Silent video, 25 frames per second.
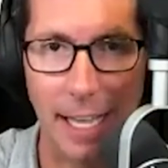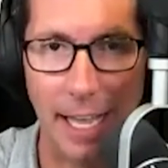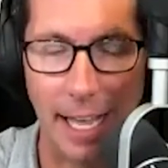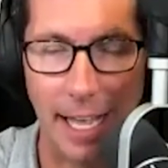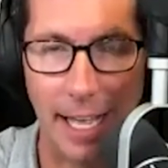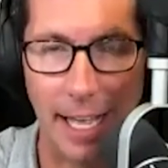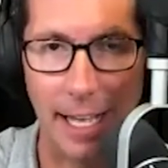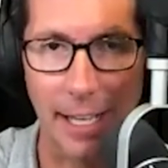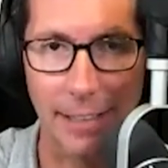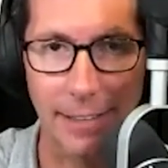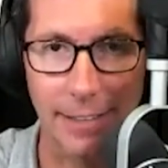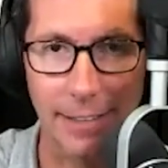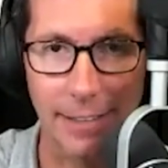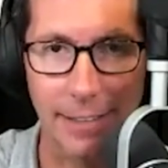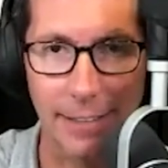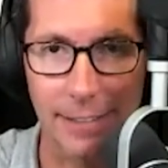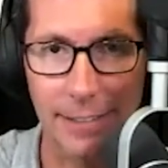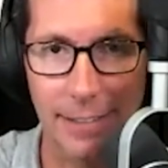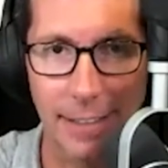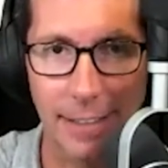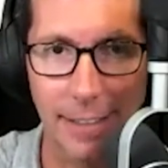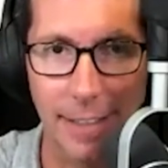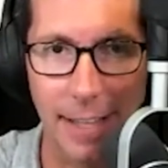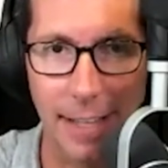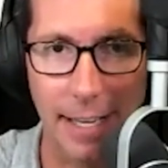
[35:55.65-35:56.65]
and
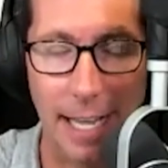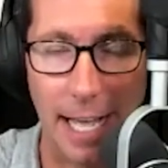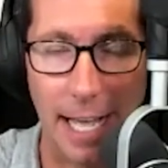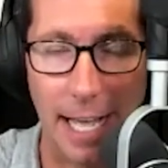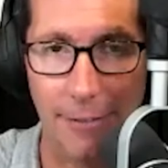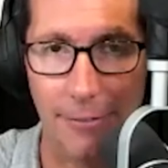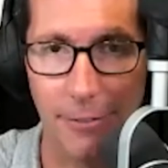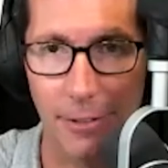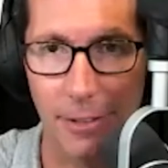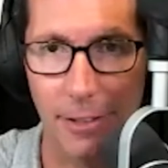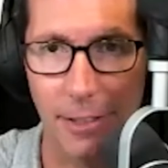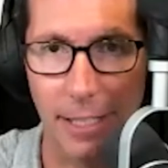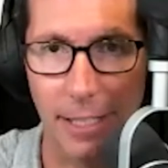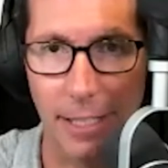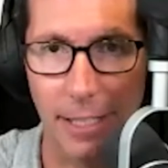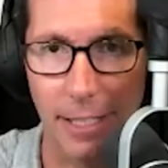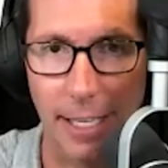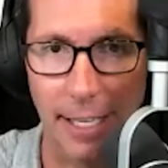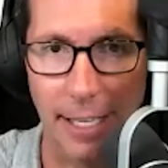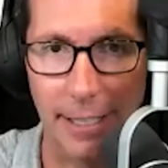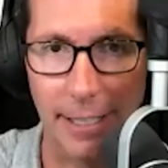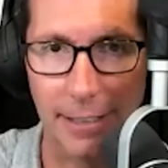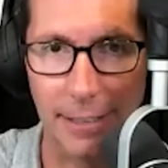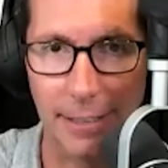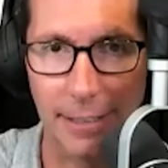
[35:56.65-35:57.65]
they have
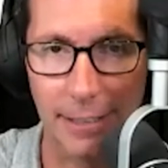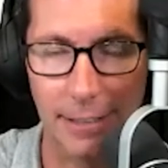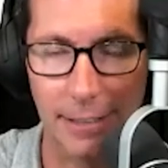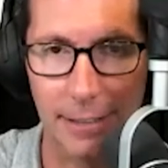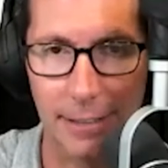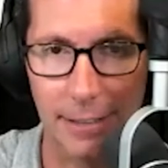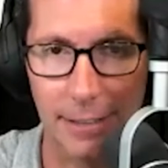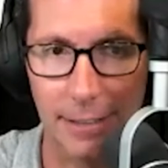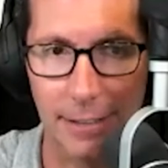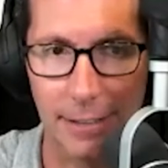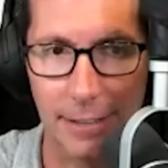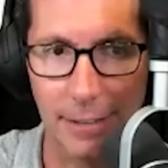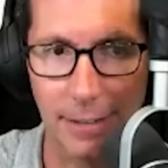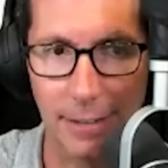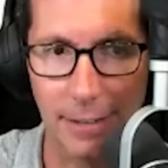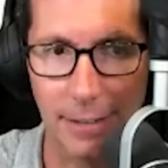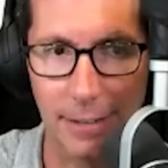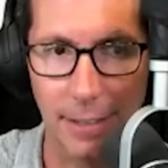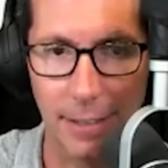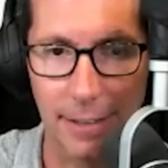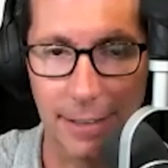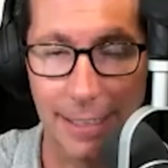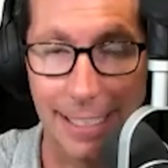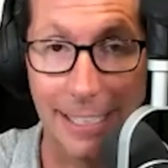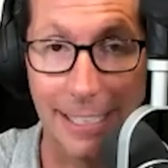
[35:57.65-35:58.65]
a,
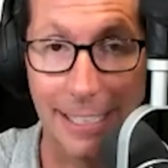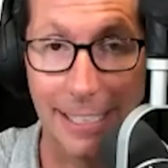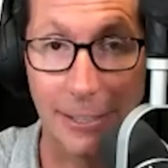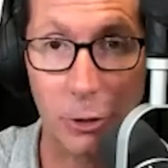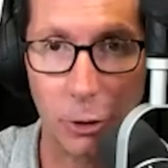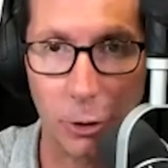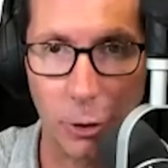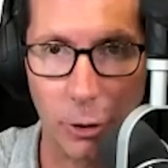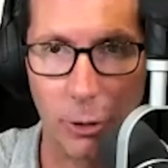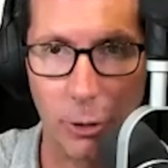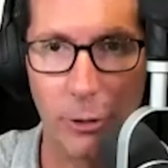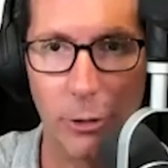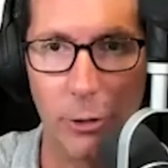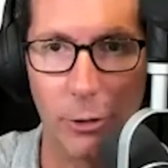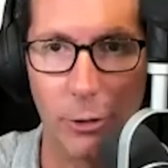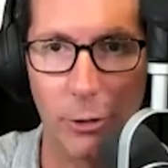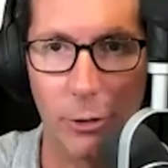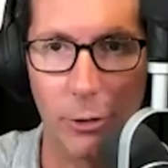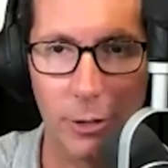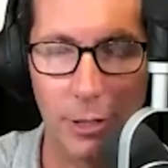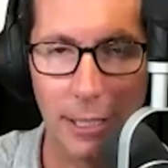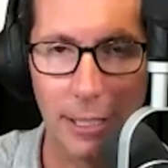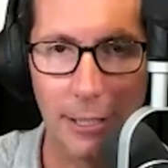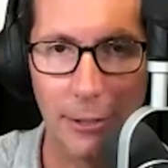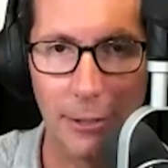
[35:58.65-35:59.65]
a
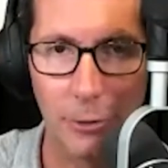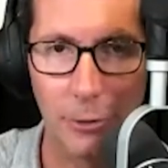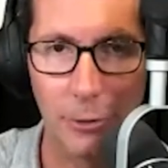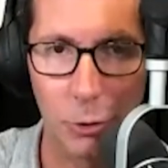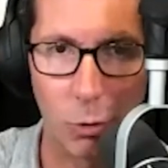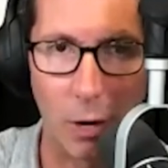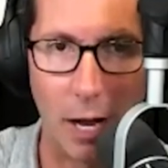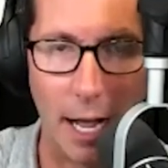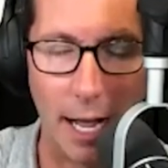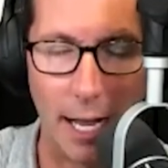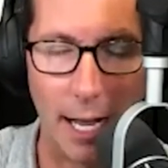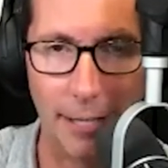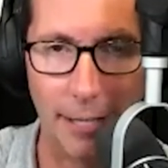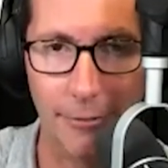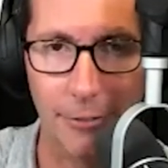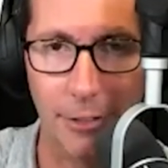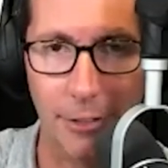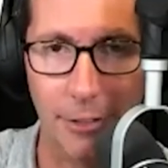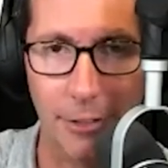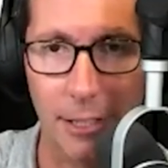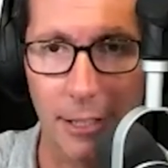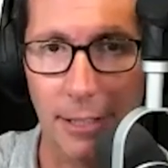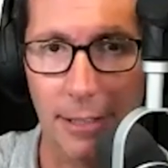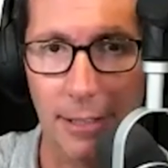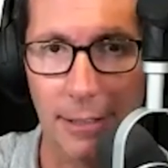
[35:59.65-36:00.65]
internal drive
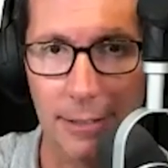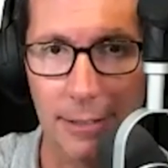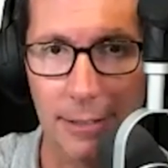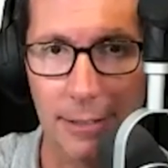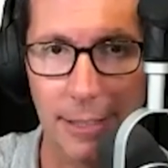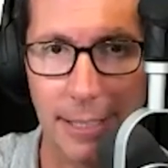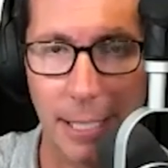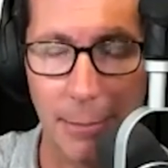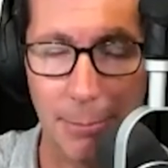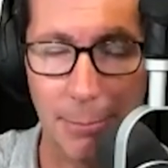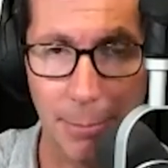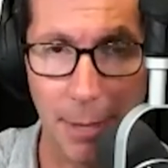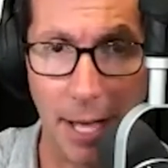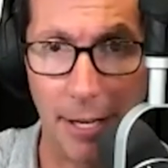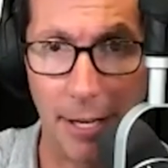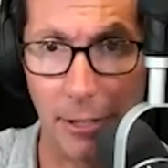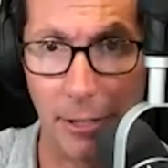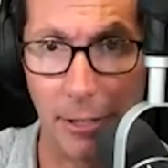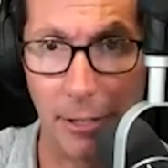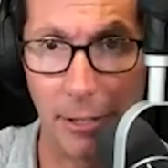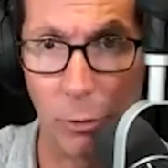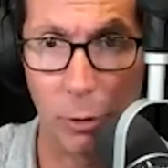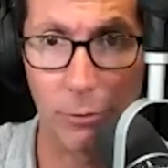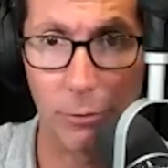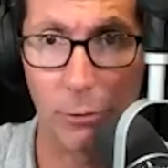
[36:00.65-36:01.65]
to get
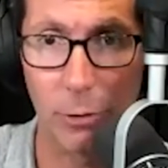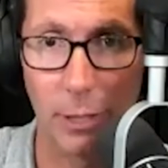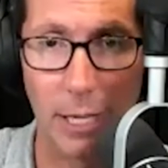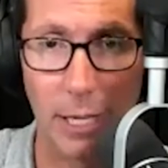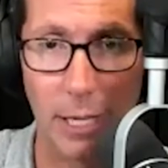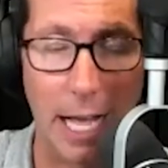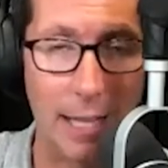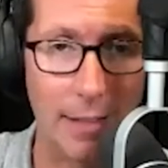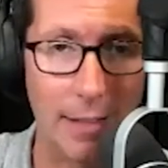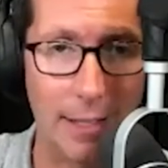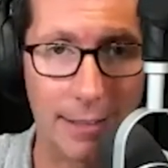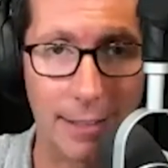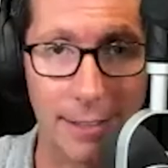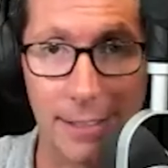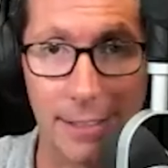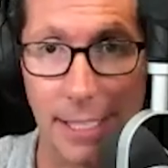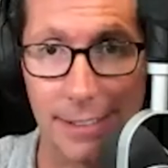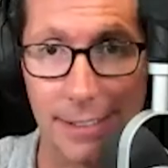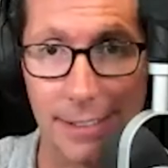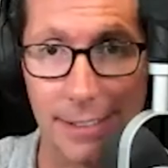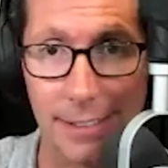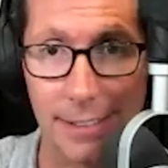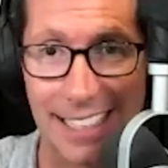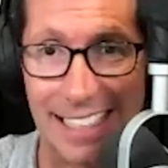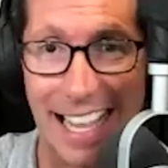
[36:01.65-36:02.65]
better or what i to
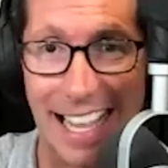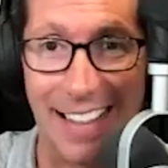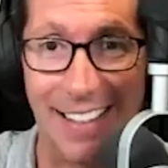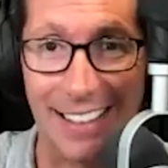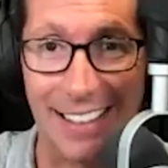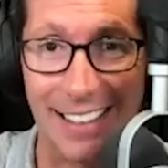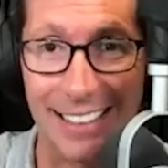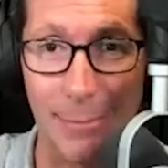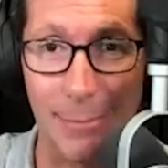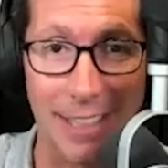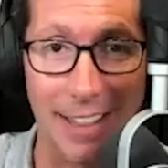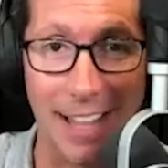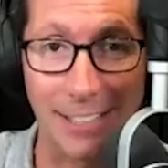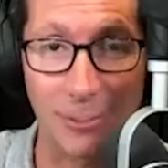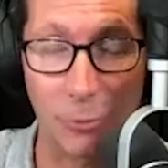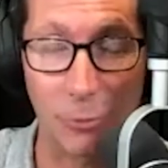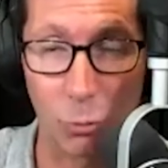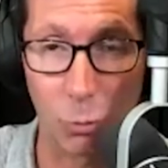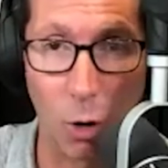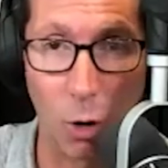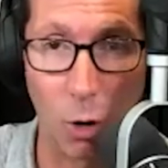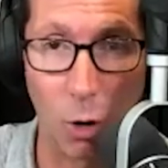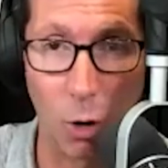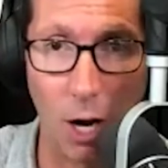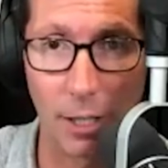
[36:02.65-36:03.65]
say is like i like to be less
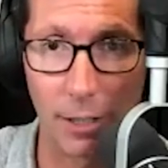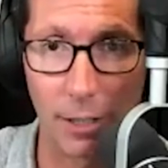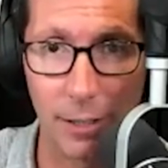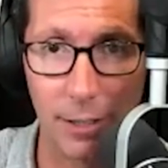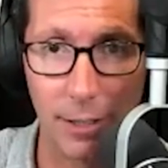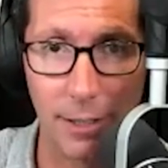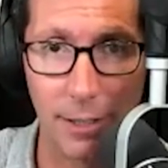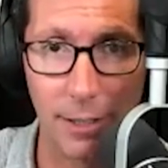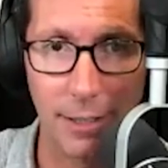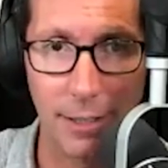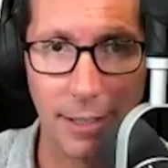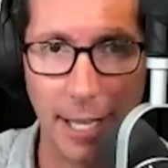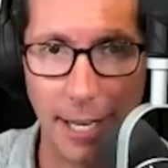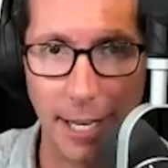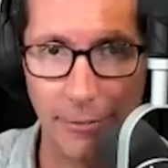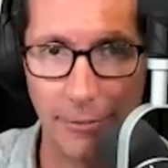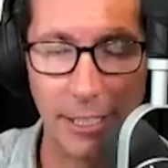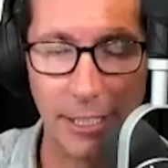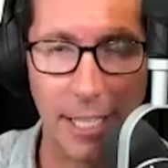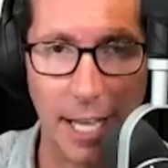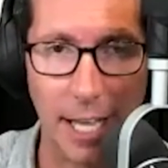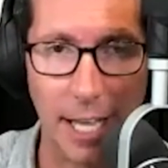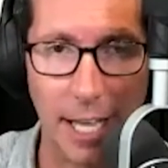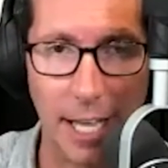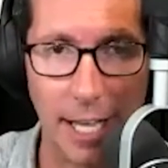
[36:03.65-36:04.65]
wrong
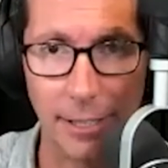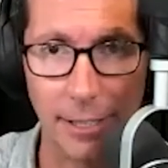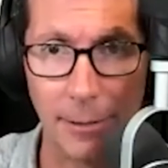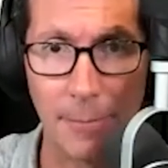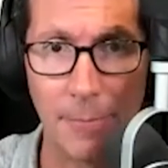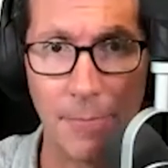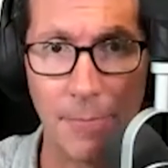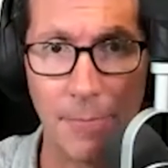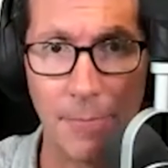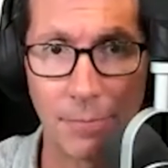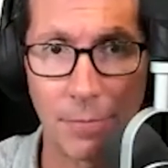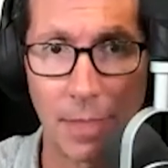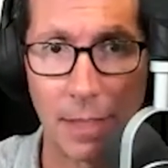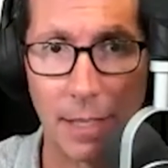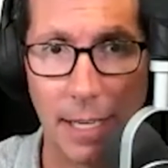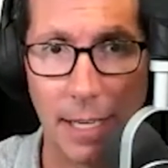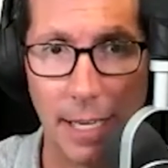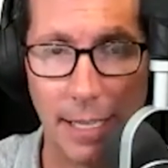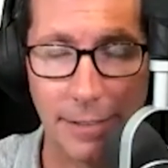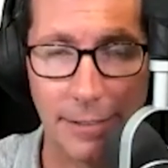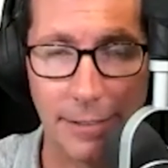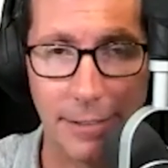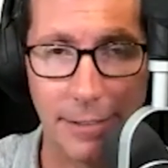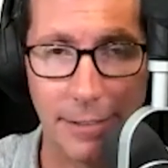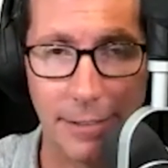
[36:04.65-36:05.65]
every day
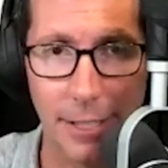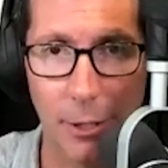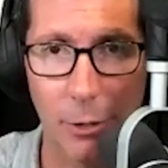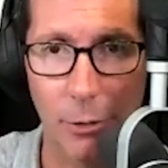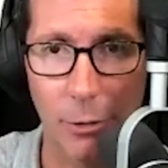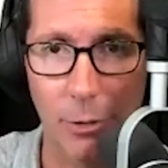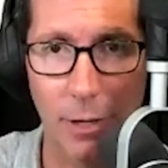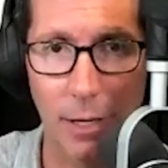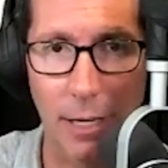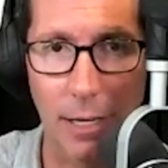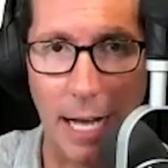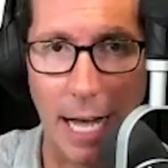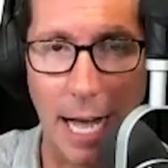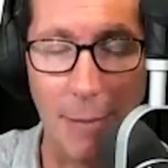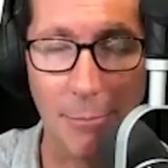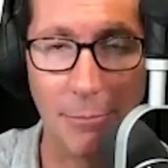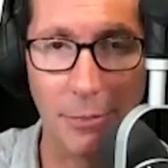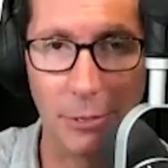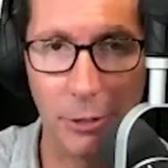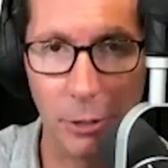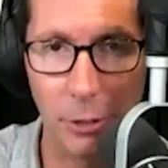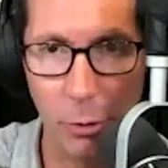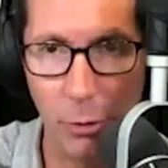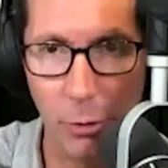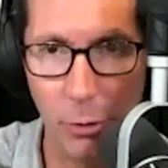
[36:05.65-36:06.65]
and so
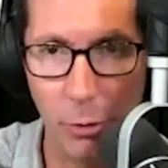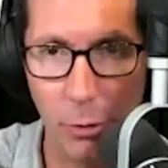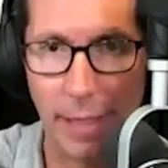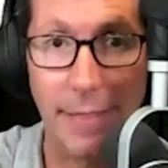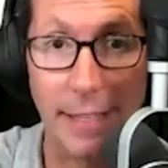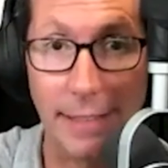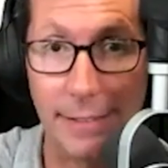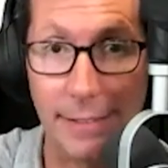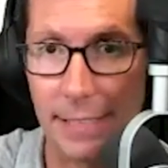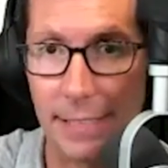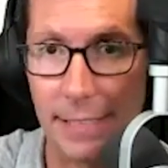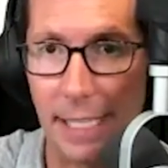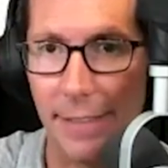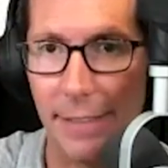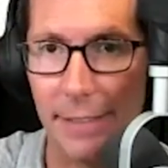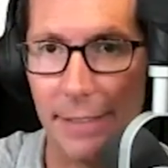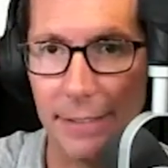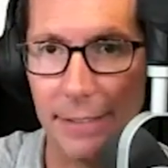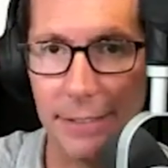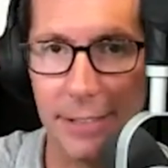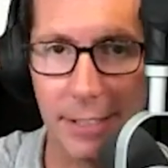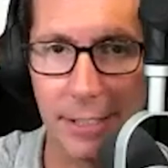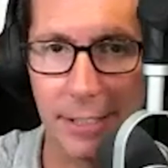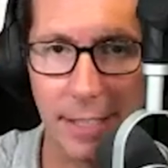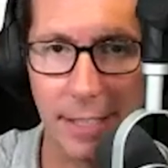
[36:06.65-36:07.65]
i'm doing and, they,
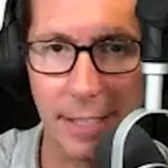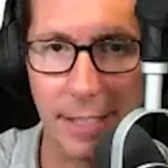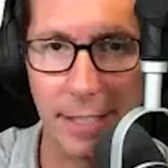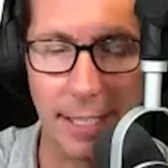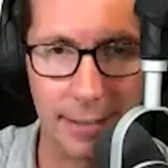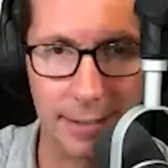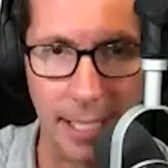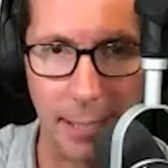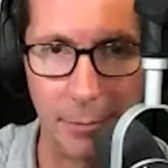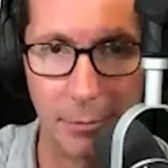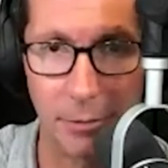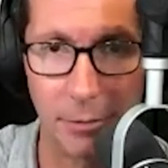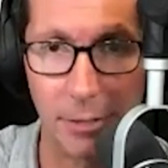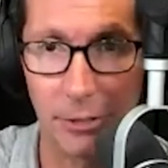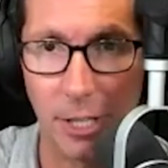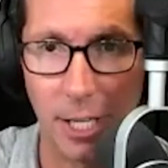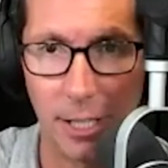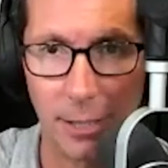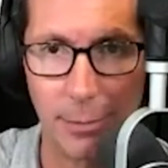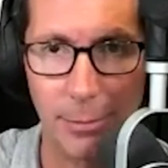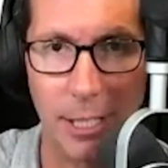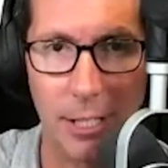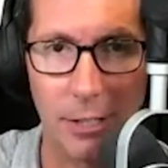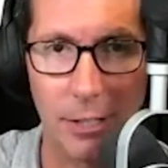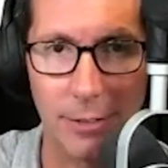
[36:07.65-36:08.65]
and just like james clear
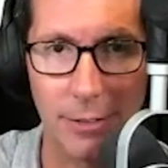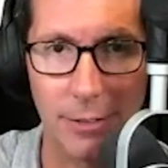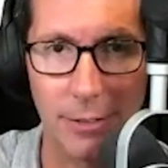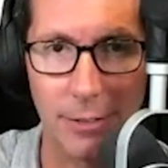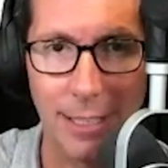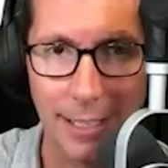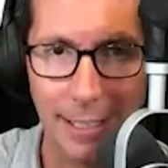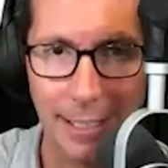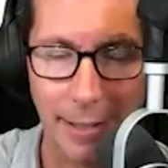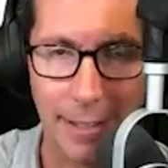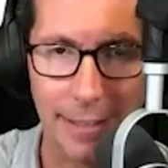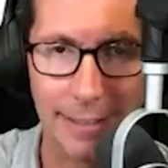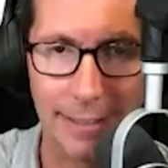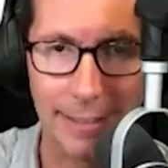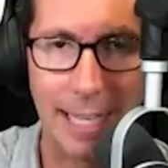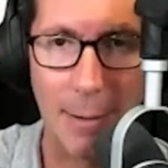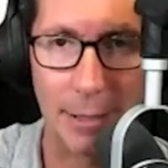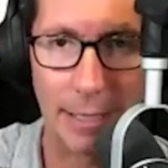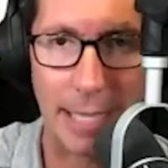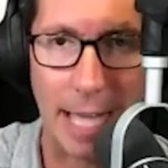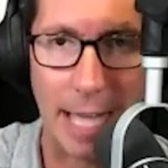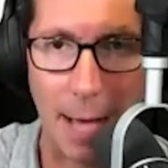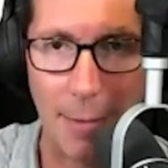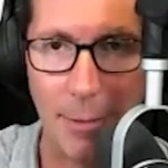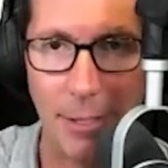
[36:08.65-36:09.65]
talks about in
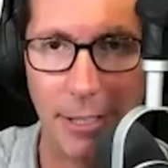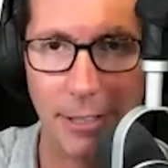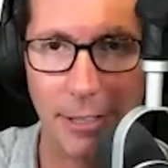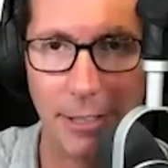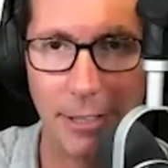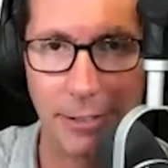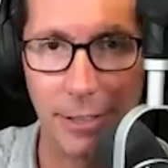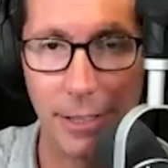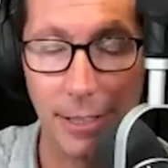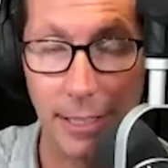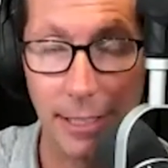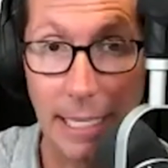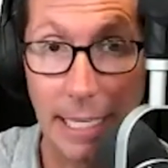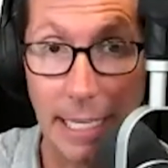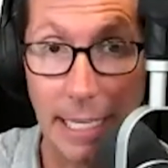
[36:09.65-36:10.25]
atomic habits